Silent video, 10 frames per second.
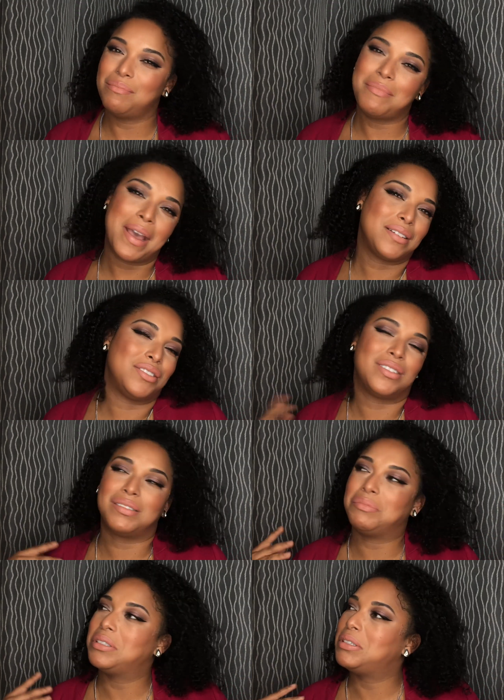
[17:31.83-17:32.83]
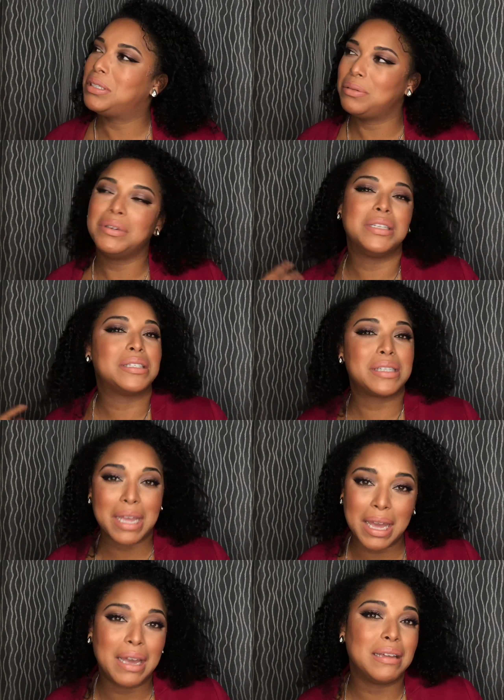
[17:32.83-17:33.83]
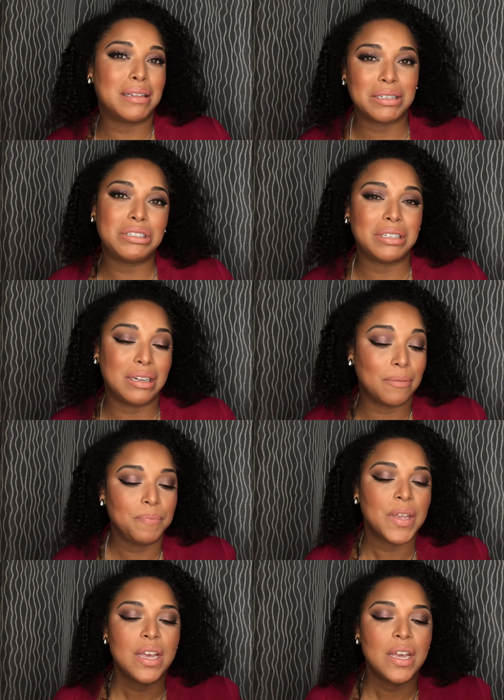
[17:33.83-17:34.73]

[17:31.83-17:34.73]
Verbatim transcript: MAC just was doing his thing this year.